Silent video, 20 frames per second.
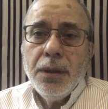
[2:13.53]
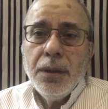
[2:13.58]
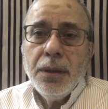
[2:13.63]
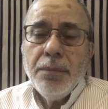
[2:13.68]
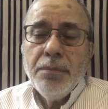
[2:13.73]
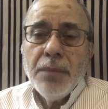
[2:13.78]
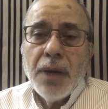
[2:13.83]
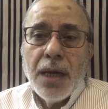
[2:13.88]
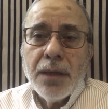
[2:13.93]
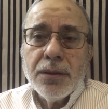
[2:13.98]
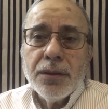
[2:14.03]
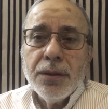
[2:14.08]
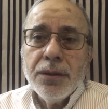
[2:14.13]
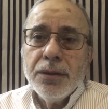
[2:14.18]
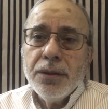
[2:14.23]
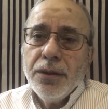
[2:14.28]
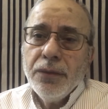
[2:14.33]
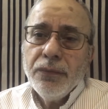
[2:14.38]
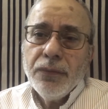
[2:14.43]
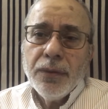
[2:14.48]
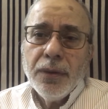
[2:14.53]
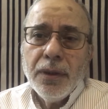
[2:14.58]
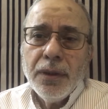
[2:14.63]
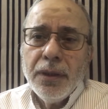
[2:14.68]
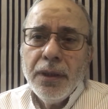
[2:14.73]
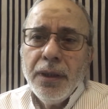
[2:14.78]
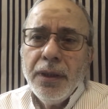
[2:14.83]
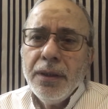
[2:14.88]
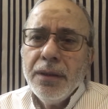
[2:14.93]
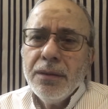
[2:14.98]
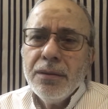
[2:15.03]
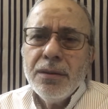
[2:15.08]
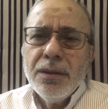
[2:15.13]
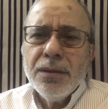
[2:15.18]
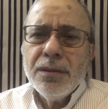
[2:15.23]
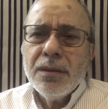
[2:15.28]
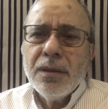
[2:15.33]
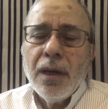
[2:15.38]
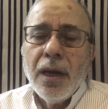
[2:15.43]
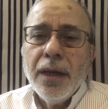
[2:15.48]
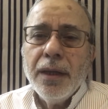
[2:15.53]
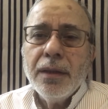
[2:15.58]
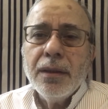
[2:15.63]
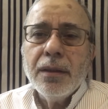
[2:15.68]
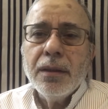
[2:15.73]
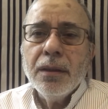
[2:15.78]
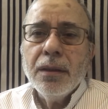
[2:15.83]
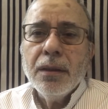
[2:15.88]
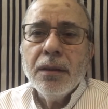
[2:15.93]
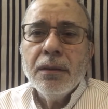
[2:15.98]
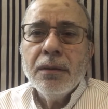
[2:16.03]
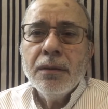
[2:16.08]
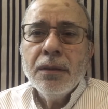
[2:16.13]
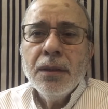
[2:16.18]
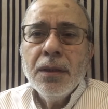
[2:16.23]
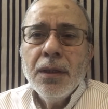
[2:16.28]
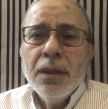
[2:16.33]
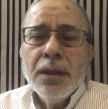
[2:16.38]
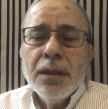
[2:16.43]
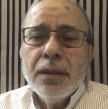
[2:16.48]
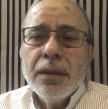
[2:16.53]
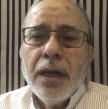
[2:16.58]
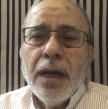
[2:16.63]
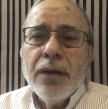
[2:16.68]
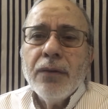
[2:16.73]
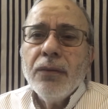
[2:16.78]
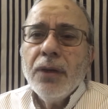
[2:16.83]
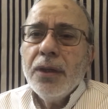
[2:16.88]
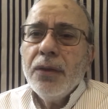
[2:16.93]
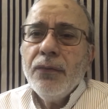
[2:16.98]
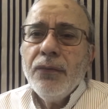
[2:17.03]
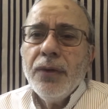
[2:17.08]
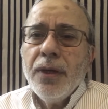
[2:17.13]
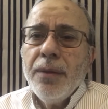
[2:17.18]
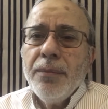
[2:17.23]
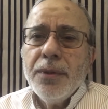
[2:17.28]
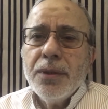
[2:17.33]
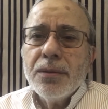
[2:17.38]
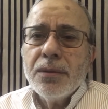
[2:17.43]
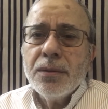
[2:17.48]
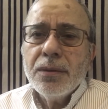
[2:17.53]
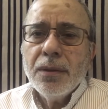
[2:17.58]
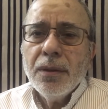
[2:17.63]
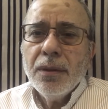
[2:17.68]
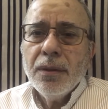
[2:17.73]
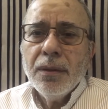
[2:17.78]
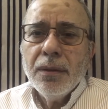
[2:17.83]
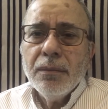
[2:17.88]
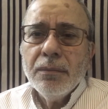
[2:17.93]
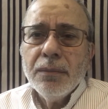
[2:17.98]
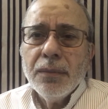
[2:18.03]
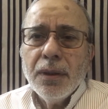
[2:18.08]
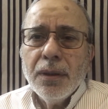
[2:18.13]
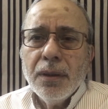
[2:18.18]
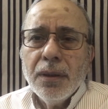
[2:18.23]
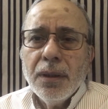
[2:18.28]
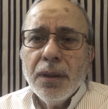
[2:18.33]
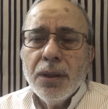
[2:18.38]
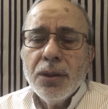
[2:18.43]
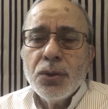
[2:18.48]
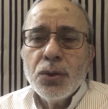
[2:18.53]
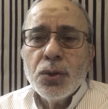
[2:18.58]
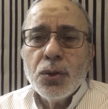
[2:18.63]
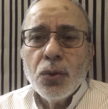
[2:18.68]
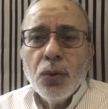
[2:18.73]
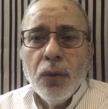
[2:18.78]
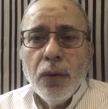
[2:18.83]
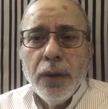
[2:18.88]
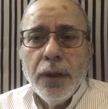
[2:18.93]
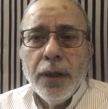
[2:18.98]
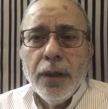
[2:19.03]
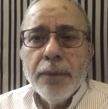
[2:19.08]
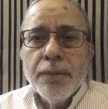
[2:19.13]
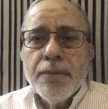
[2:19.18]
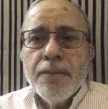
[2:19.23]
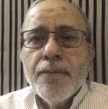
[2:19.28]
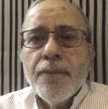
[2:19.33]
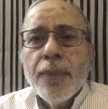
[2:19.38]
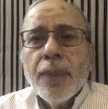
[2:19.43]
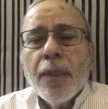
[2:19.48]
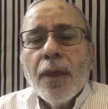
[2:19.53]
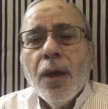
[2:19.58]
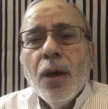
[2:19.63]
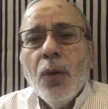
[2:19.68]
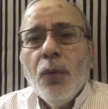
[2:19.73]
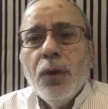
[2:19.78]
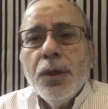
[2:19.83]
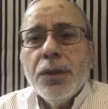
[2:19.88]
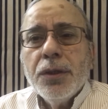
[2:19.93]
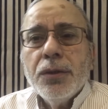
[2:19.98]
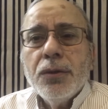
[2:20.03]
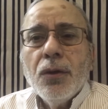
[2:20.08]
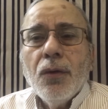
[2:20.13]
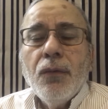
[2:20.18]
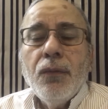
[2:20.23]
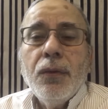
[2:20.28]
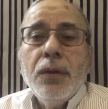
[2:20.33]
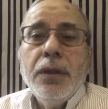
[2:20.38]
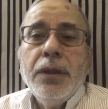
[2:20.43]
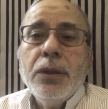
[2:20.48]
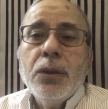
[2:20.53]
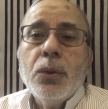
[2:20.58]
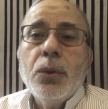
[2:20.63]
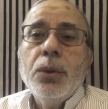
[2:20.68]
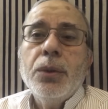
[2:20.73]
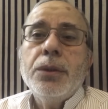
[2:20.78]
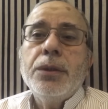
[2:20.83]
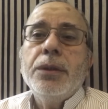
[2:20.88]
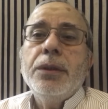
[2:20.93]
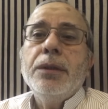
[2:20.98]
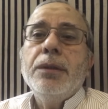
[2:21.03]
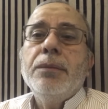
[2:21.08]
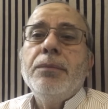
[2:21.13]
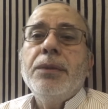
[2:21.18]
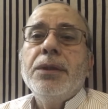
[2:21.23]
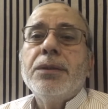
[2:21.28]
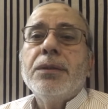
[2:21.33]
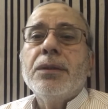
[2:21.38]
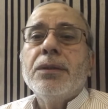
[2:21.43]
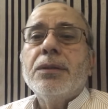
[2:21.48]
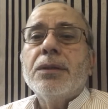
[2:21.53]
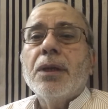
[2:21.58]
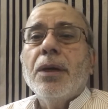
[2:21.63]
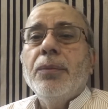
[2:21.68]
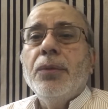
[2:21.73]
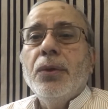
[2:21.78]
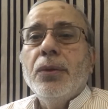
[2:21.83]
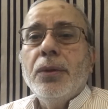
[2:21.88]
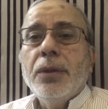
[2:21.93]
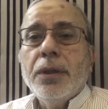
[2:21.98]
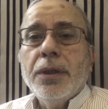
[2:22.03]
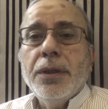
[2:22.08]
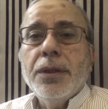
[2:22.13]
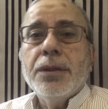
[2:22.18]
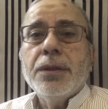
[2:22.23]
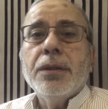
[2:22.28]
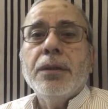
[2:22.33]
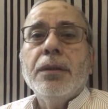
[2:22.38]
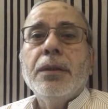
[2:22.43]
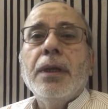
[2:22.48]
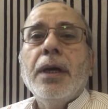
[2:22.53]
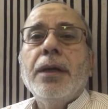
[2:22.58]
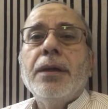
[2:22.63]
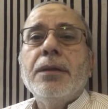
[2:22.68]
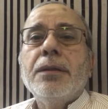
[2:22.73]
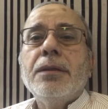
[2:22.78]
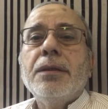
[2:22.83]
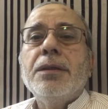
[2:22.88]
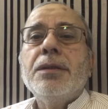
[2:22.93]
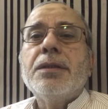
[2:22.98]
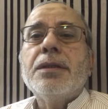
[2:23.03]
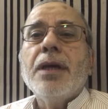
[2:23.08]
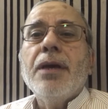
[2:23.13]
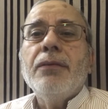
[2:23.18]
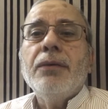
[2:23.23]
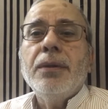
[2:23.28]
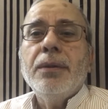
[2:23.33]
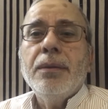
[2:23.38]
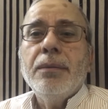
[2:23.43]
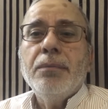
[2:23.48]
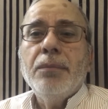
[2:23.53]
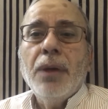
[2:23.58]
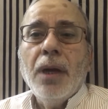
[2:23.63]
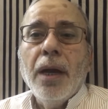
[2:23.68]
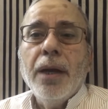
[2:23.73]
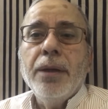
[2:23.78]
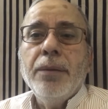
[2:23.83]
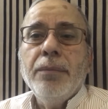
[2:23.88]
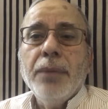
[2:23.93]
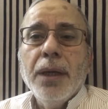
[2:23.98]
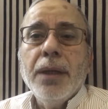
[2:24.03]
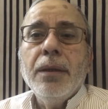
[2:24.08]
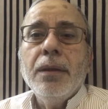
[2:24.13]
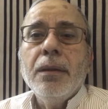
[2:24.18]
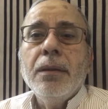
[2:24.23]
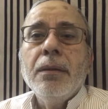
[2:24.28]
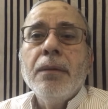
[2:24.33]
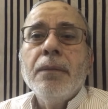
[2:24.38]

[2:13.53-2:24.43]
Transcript: message differently. It is just like that very famous story which is often quoted in business communication, that is the 7 blind men